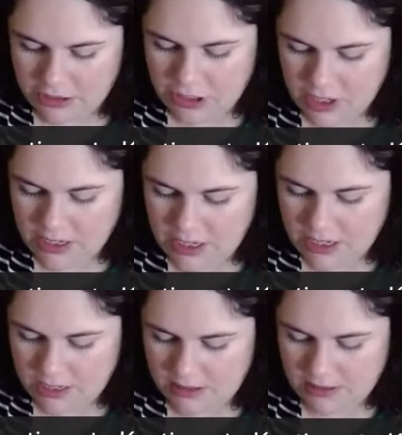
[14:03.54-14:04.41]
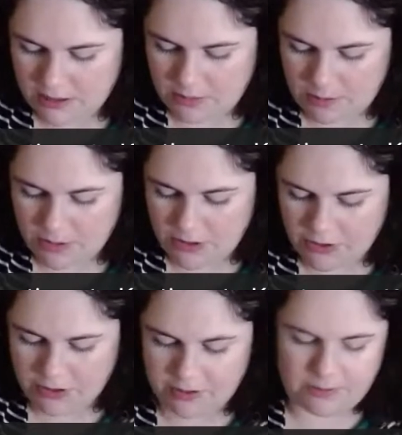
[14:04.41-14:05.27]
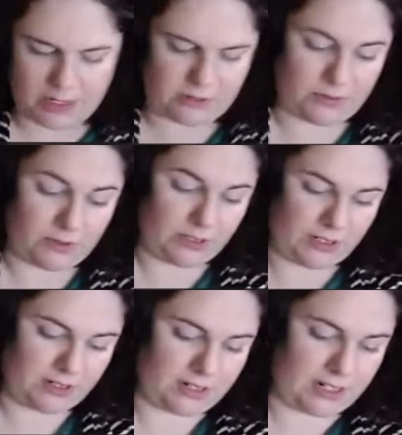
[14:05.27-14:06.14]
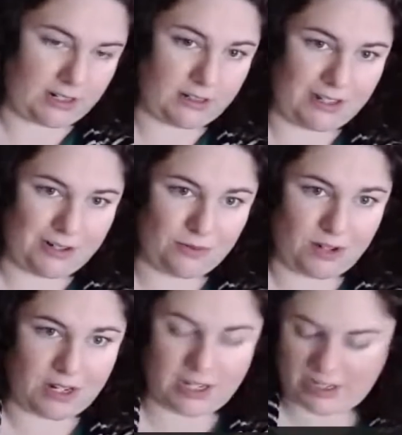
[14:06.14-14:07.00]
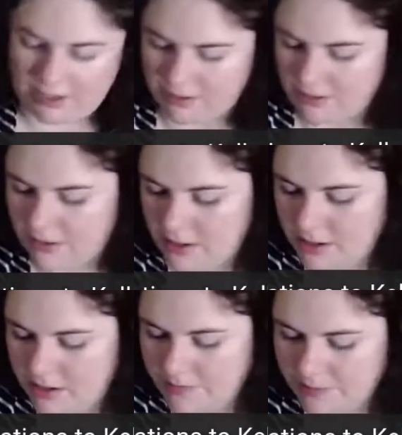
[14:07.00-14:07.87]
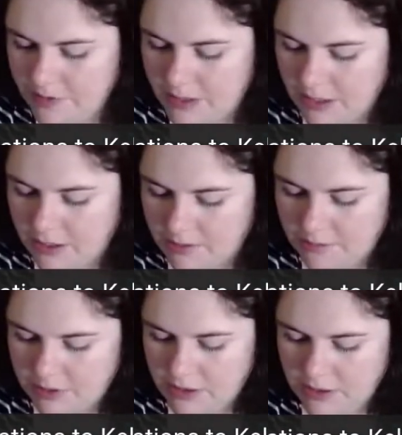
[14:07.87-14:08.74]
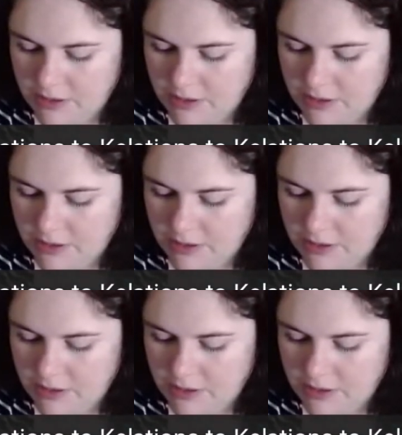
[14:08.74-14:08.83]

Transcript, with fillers: jellies, and my brother makes really good dandelion wine. Um,